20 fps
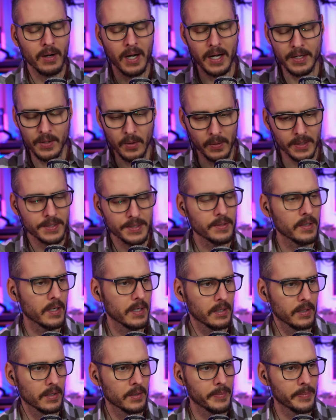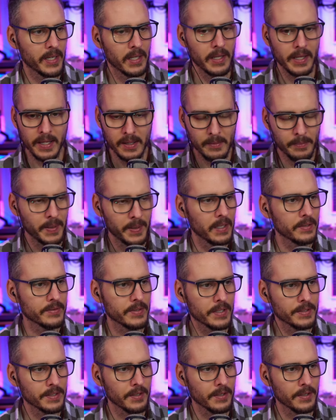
I know I started a little bit late. I apologize.